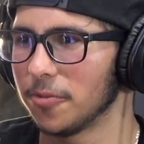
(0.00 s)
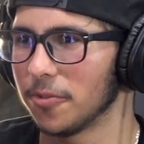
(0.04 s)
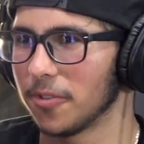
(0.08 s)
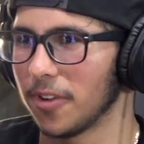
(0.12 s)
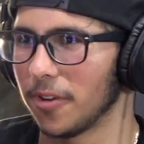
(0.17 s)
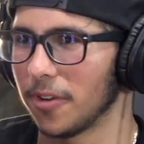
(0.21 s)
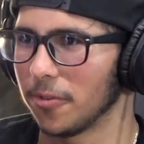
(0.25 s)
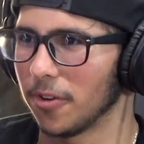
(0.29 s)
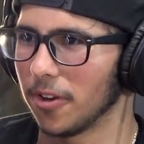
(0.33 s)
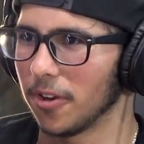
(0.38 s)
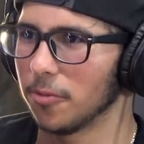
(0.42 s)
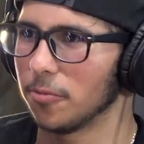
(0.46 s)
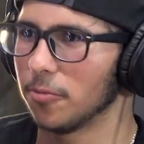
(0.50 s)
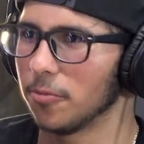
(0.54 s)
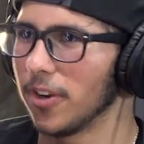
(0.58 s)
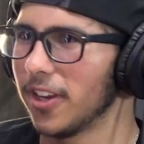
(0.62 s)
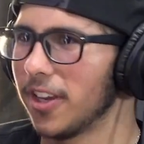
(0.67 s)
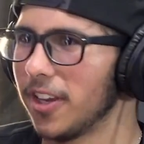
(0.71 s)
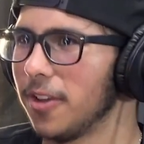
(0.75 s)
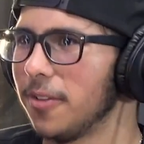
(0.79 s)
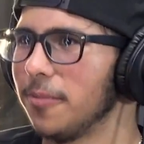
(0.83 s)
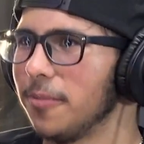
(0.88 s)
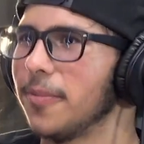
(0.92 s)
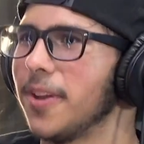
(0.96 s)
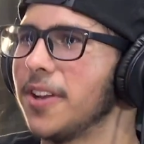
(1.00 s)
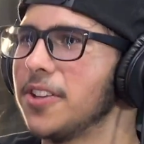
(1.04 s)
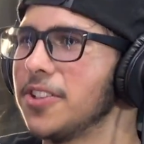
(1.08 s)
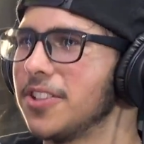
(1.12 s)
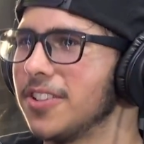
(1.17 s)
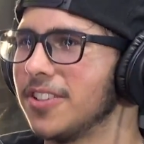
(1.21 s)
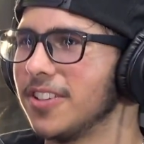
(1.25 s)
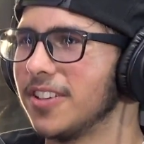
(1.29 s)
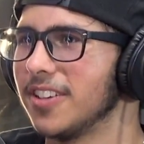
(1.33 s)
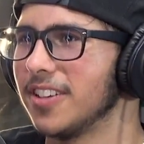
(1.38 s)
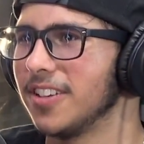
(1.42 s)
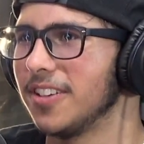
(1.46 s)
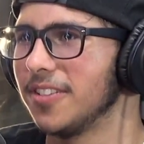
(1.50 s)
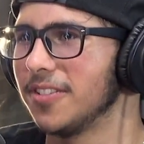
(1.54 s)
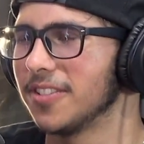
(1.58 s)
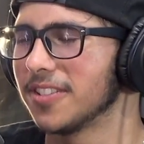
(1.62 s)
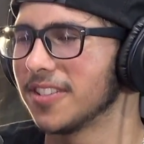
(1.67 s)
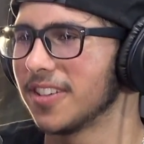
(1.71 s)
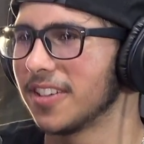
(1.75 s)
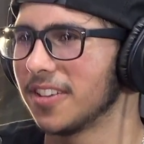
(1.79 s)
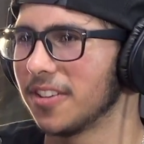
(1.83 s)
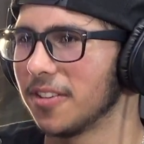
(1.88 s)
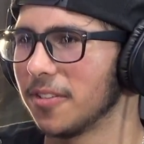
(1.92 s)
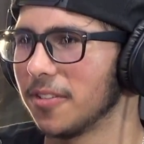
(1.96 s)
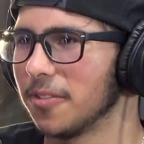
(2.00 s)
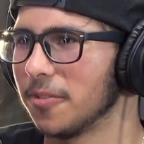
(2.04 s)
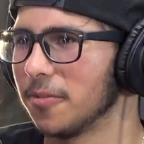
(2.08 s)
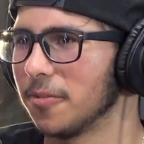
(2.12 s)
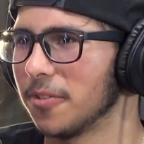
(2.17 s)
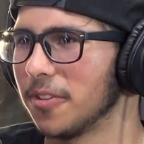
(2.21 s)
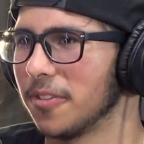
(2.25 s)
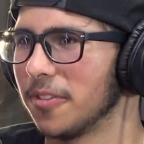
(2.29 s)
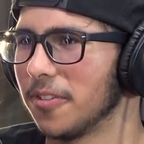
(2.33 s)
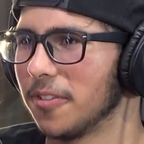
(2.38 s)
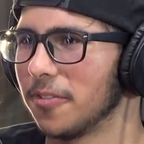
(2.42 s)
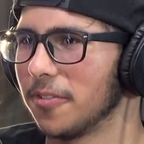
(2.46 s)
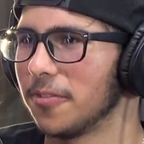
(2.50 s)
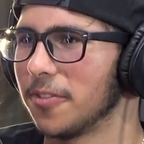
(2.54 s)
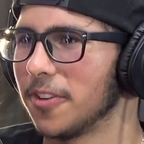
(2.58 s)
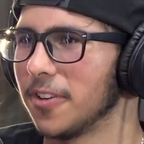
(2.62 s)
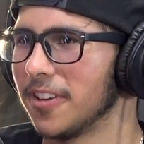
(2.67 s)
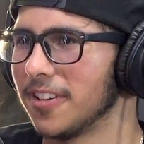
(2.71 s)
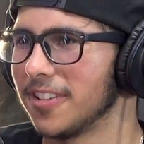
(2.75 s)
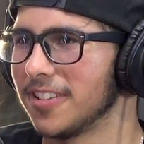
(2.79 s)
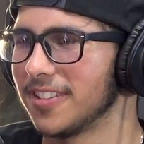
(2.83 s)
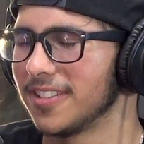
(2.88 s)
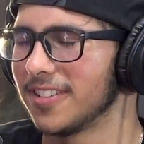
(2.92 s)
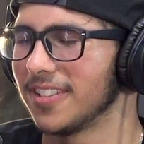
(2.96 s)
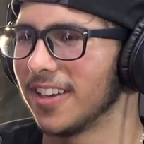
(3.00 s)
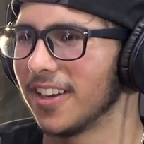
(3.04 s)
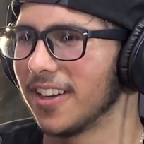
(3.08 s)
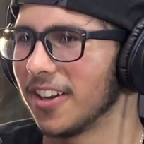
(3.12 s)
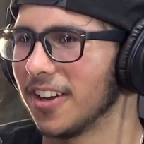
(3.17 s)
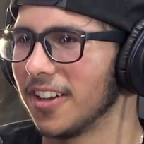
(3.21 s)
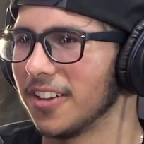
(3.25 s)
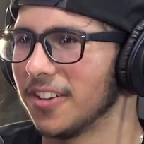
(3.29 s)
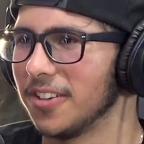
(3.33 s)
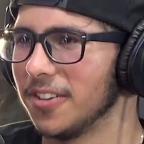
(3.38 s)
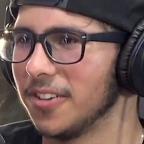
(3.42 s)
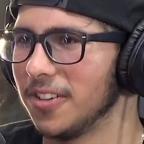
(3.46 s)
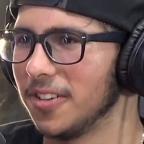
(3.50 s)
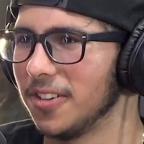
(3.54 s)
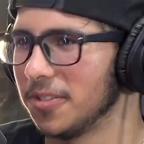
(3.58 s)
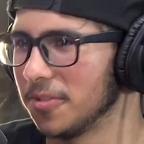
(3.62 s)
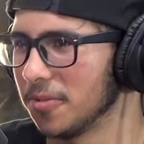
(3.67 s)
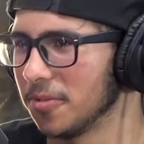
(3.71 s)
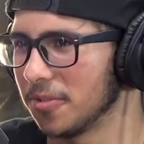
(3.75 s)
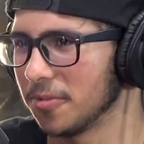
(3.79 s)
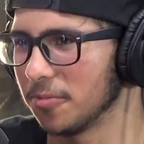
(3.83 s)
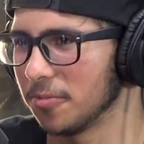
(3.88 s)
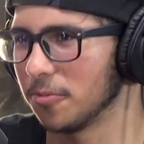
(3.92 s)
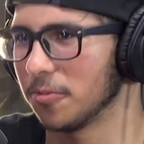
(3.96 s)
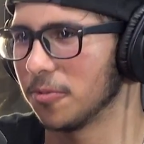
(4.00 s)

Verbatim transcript: well, Ricky mentioned it. He was like one of the funnest like Call of Duties was